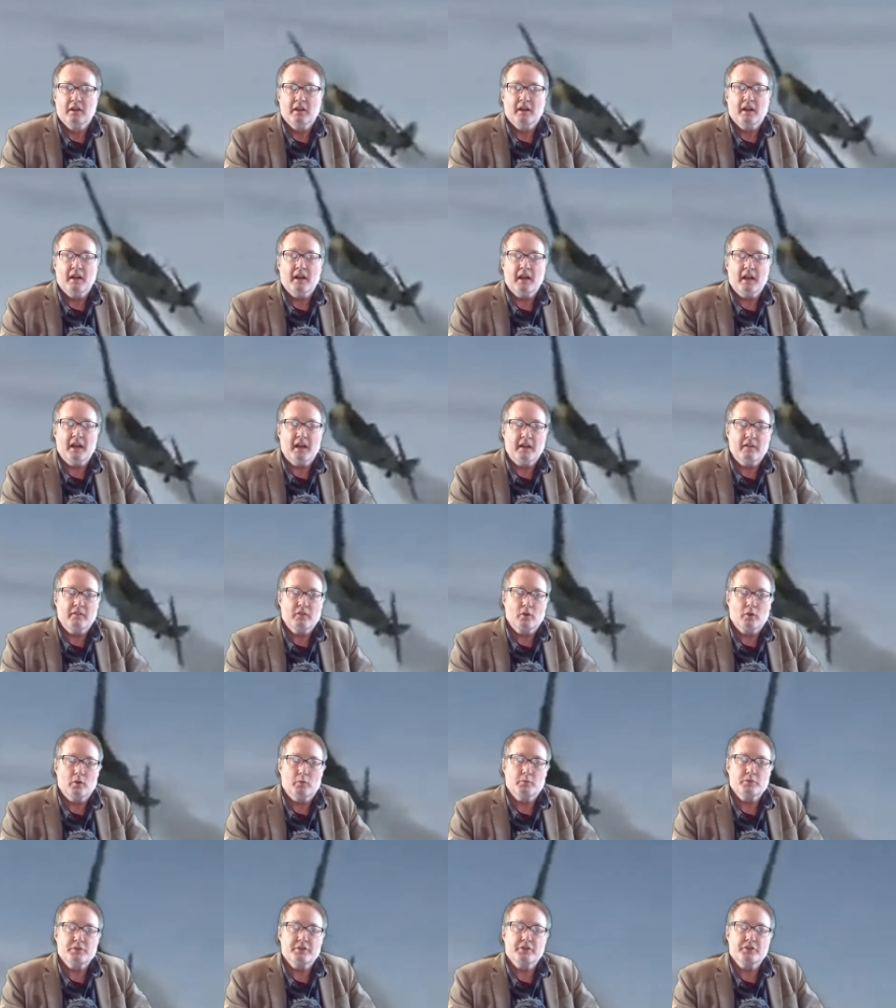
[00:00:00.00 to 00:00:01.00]
However,
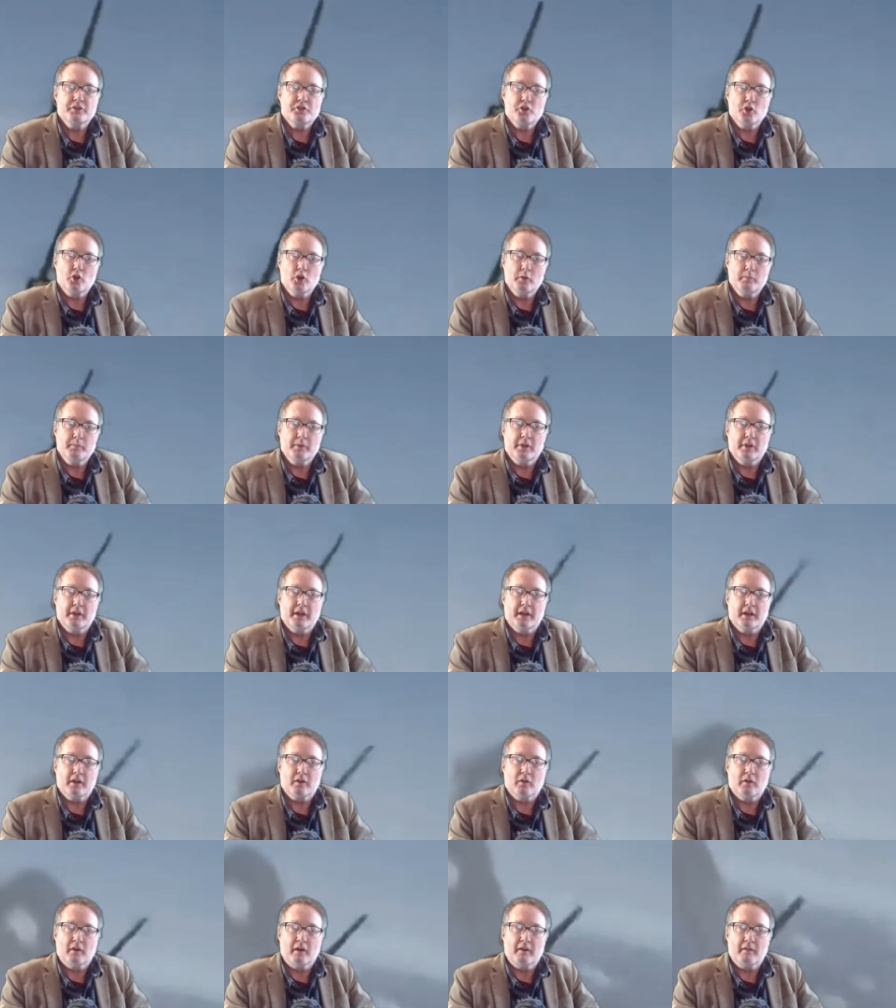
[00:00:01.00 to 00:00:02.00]
it was the German
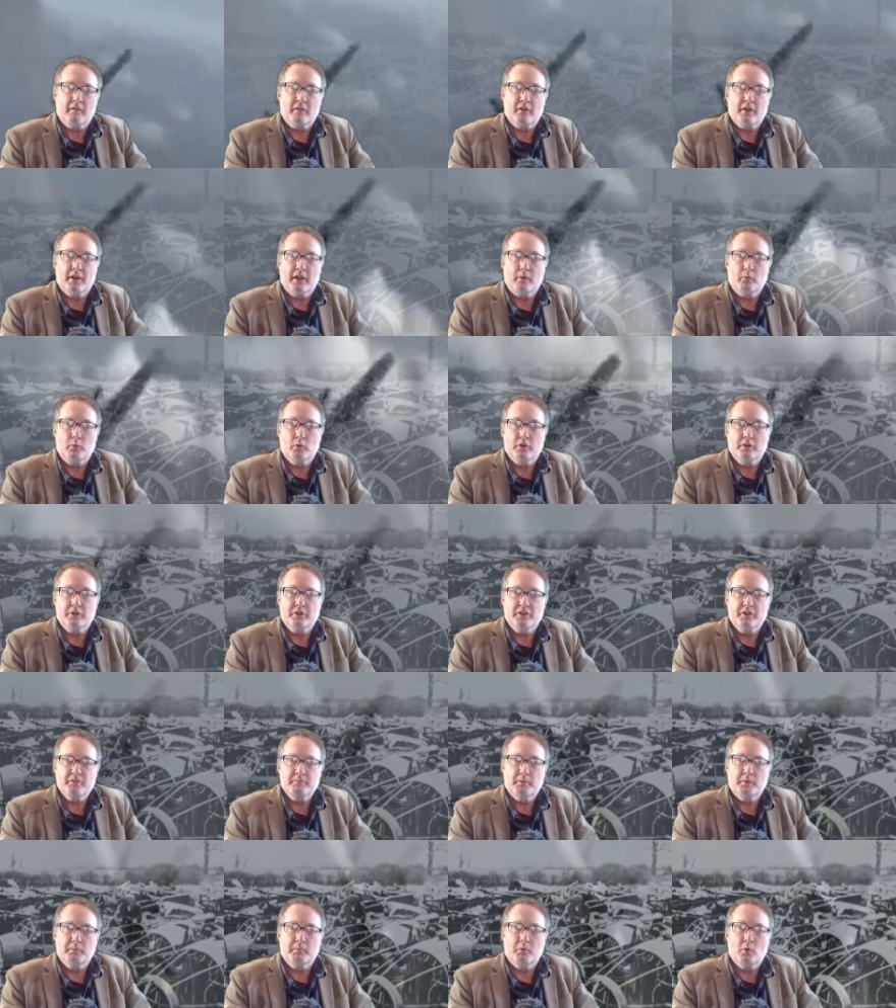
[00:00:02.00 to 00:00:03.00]
aircraft that were
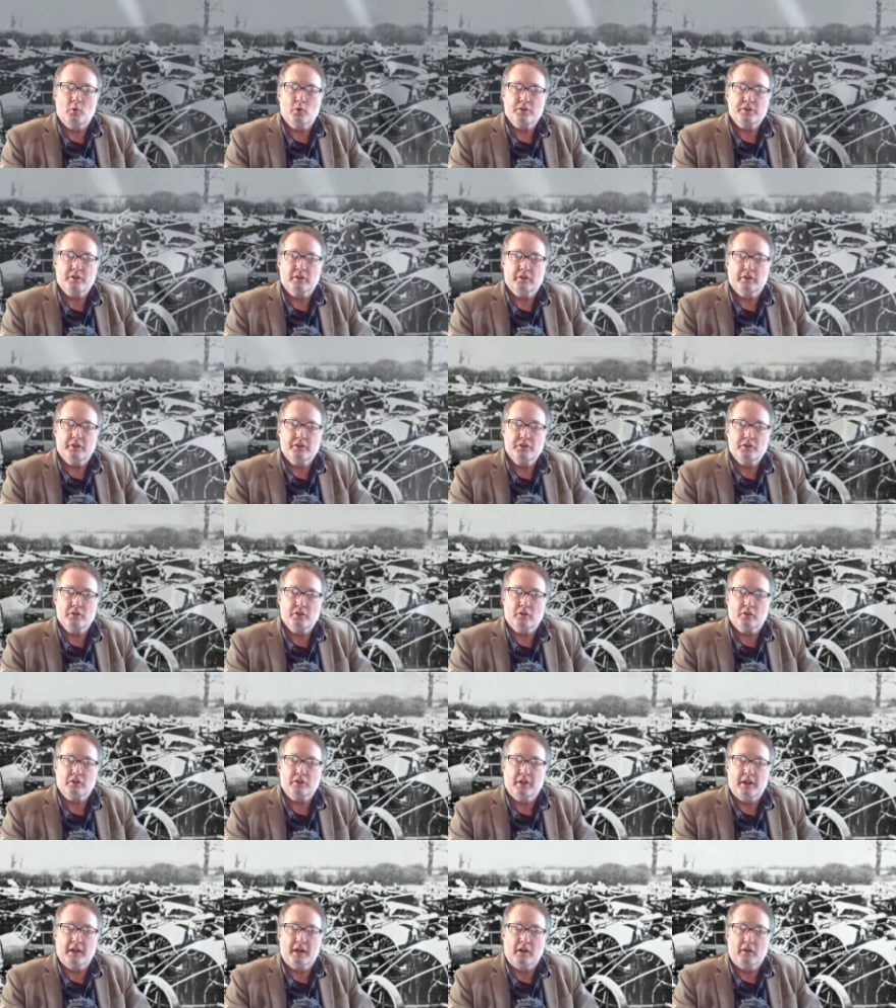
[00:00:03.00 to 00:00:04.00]
disproportionately shot
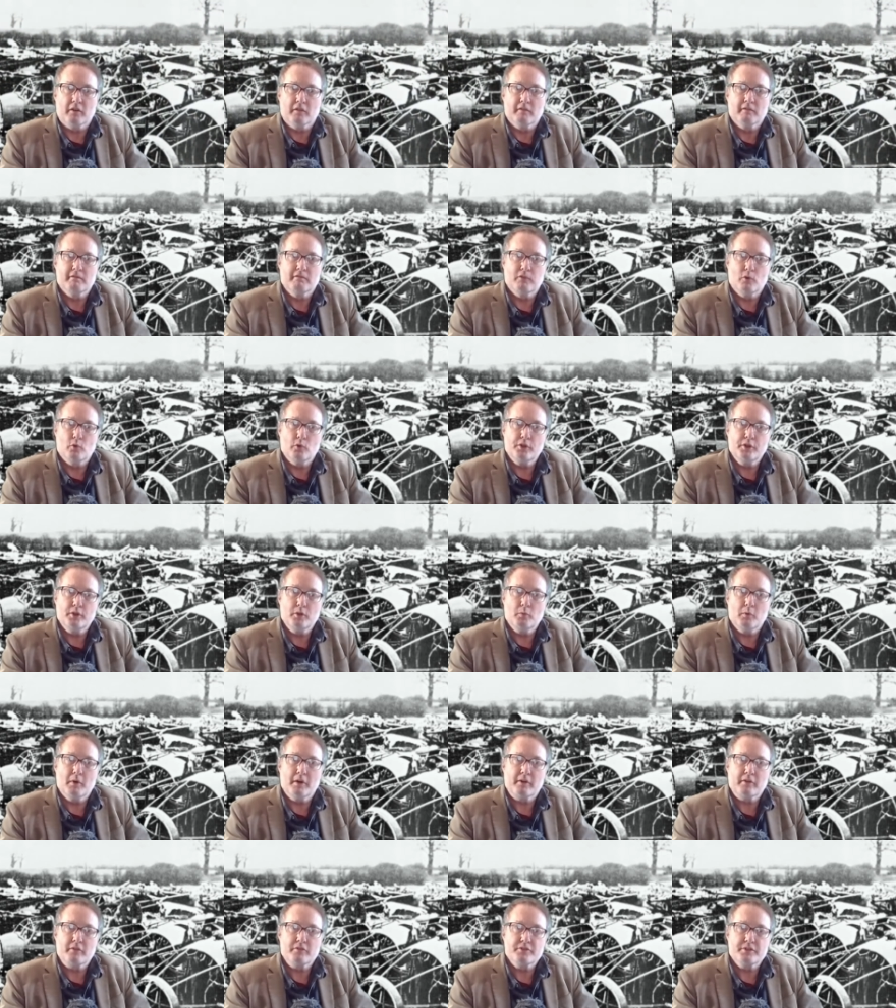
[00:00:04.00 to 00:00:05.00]
down,
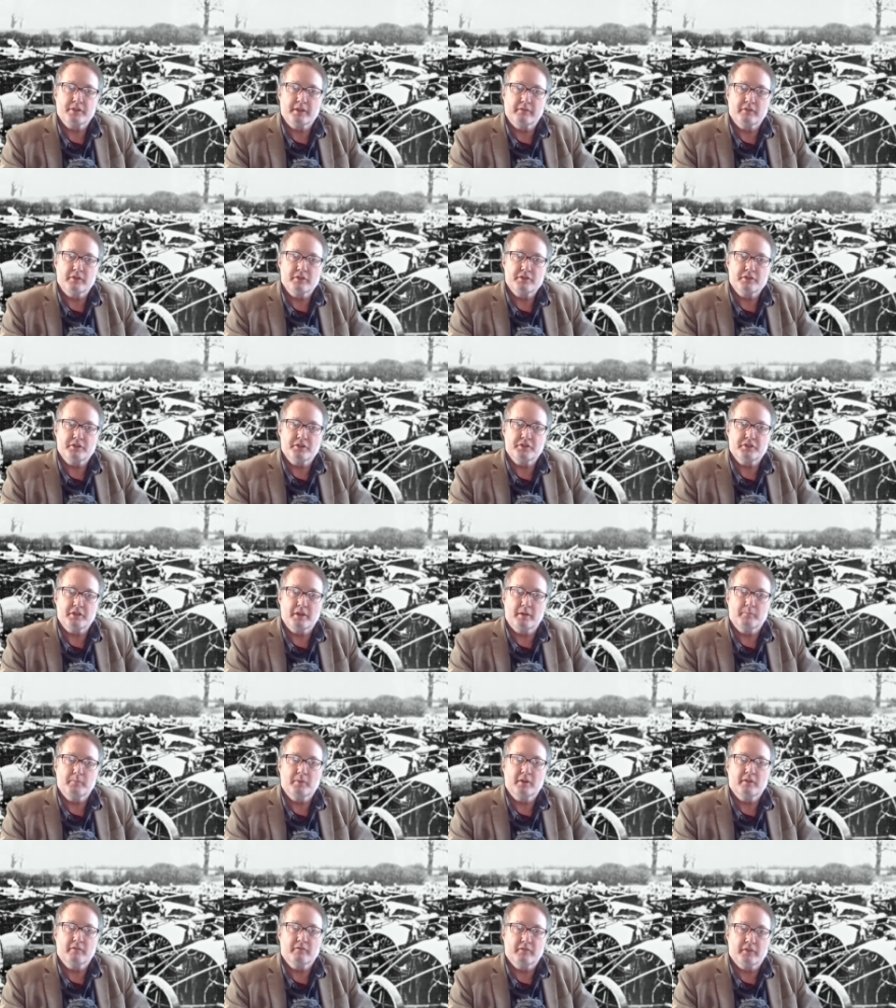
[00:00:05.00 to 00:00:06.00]
41 on 7
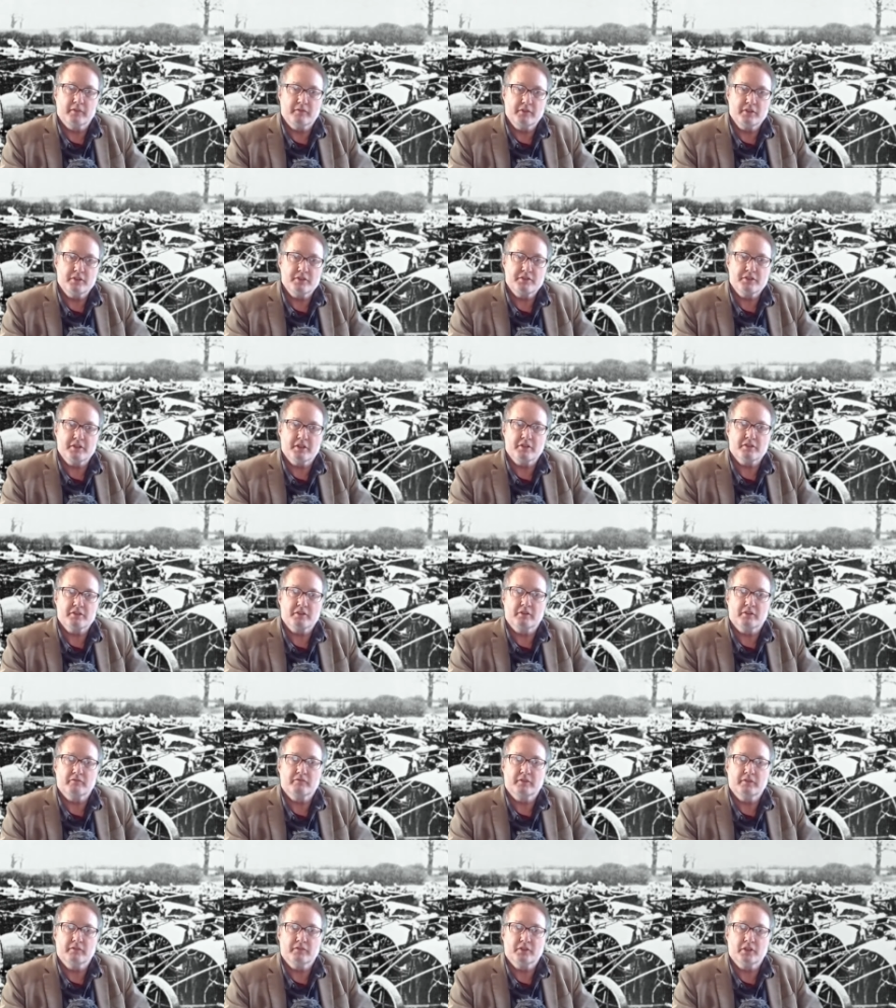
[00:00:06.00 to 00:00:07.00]
September, 56 on
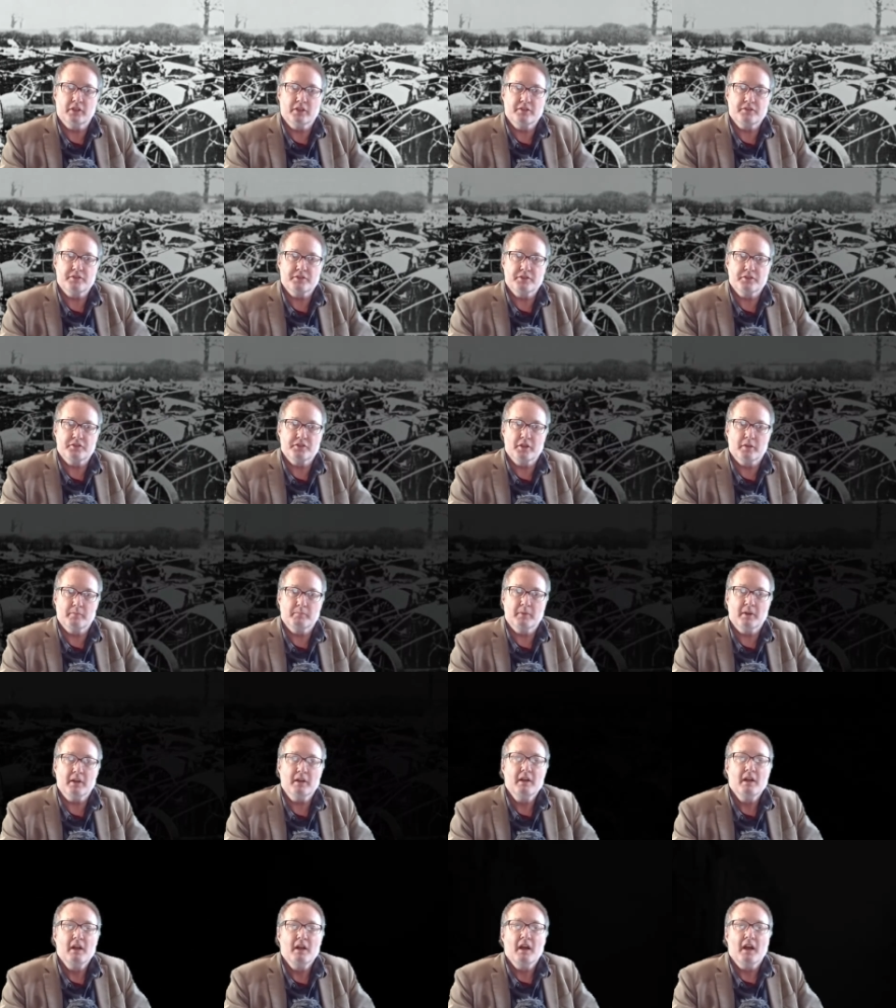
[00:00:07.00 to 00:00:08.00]
15 September
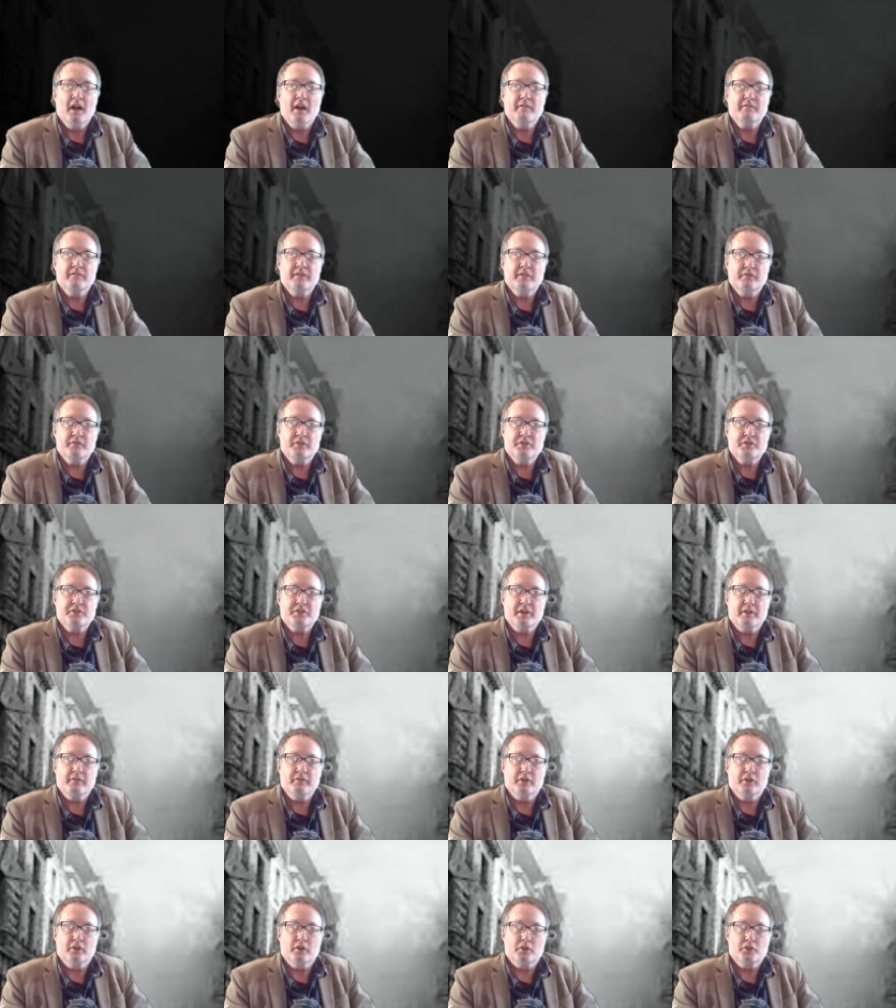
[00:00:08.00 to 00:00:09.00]
and
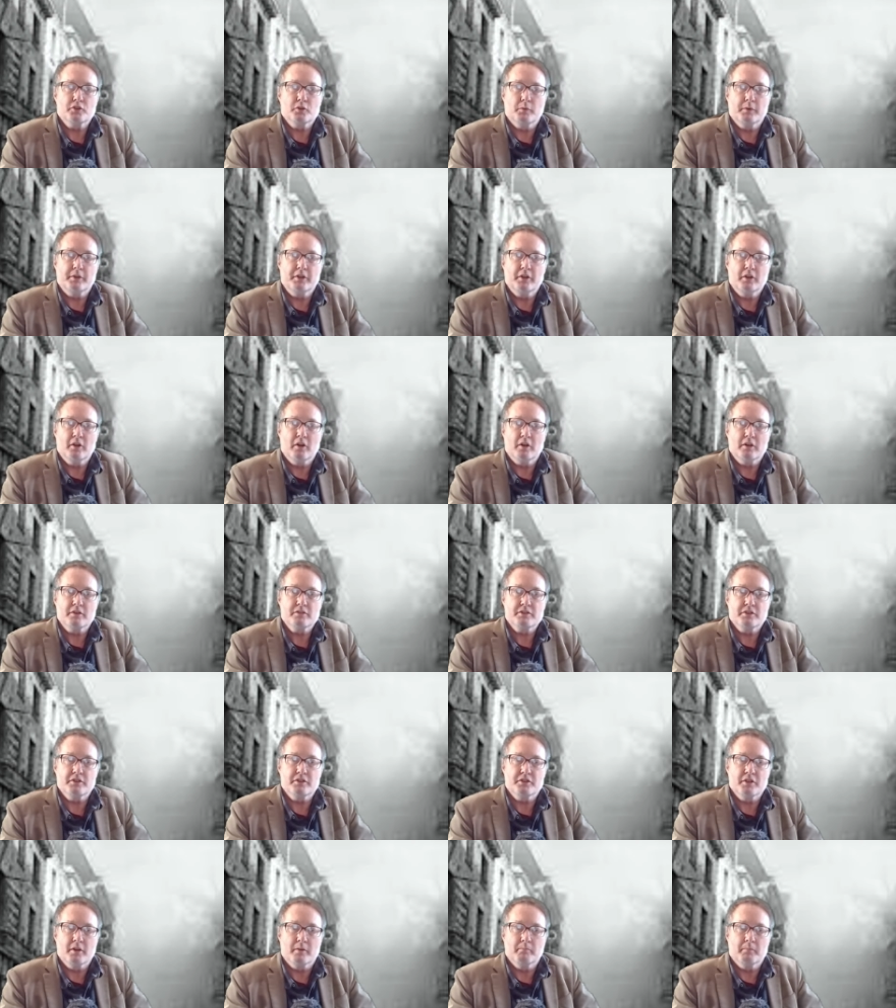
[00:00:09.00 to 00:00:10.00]
57 on 29
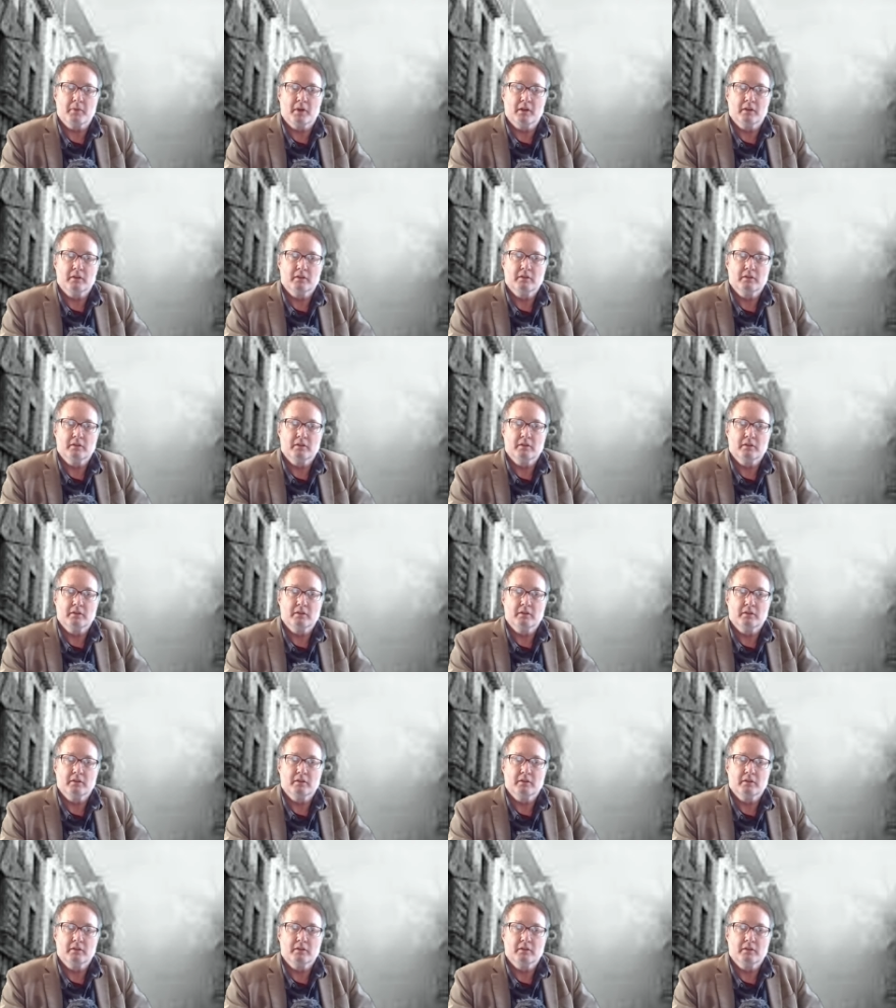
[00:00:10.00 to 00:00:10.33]
September.